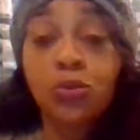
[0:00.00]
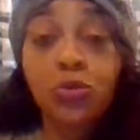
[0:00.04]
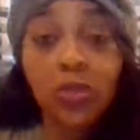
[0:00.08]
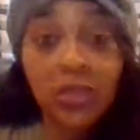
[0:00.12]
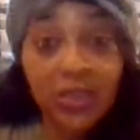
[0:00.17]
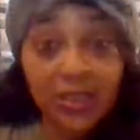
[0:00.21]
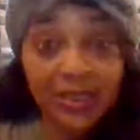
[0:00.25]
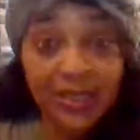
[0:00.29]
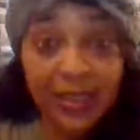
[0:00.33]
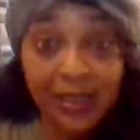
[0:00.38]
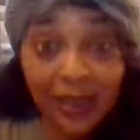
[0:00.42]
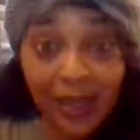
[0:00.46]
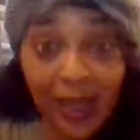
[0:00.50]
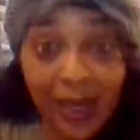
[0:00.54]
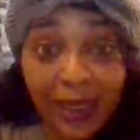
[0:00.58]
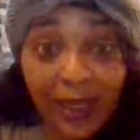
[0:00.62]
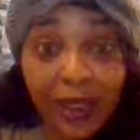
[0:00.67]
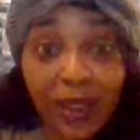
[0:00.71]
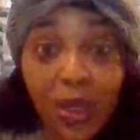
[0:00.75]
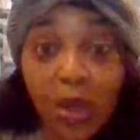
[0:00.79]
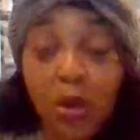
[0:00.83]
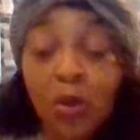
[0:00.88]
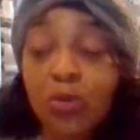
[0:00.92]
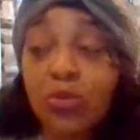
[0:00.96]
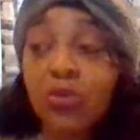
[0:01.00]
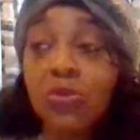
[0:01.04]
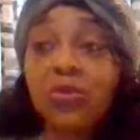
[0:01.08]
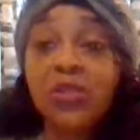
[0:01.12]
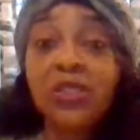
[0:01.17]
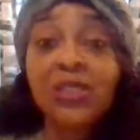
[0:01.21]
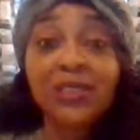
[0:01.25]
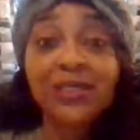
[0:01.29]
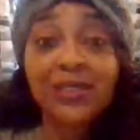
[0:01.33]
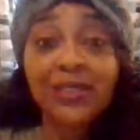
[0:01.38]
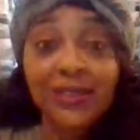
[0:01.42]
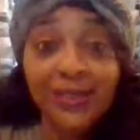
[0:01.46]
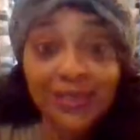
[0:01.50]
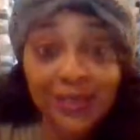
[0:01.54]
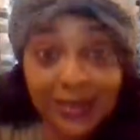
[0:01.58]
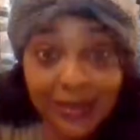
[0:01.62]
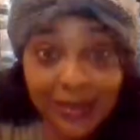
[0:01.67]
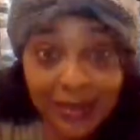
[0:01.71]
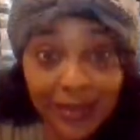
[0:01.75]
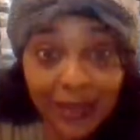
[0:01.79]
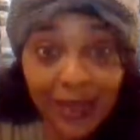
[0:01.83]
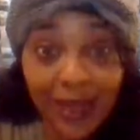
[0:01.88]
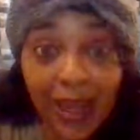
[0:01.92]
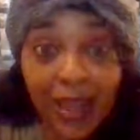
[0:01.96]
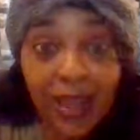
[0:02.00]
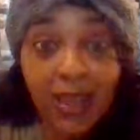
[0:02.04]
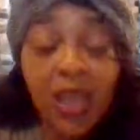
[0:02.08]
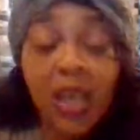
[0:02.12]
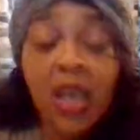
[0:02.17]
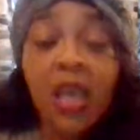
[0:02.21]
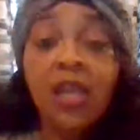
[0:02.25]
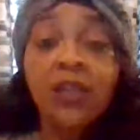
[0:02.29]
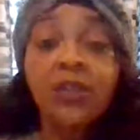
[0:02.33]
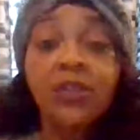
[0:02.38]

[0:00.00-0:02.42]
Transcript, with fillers: you need to let it go, you need to disconnect,